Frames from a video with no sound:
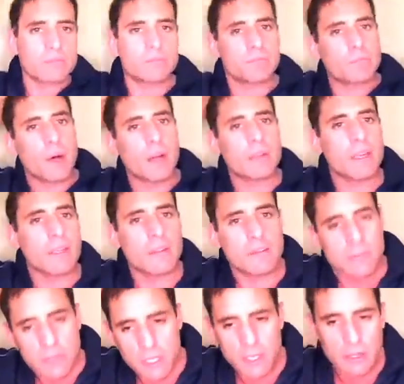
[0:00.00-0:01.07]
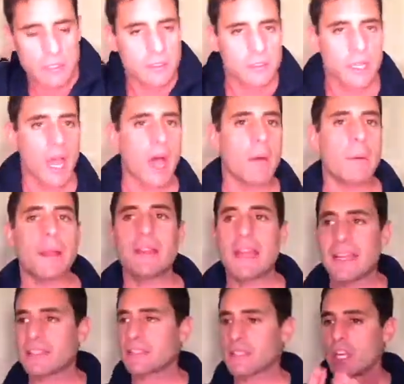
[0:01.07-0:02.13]
balding here at the top, and
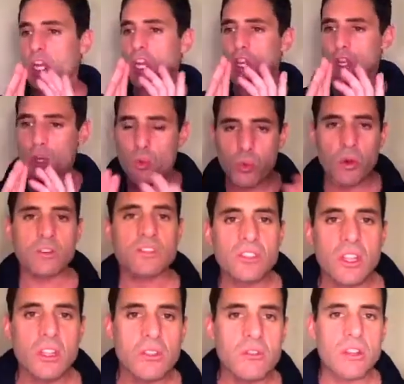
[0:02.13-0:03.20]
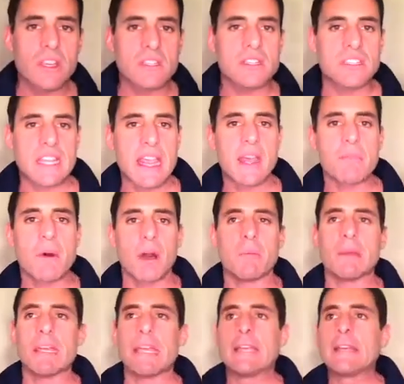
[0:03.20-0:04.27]
that's the worst thing you can say about
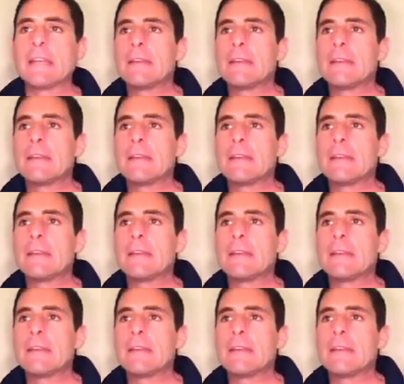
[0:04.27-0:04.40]
me.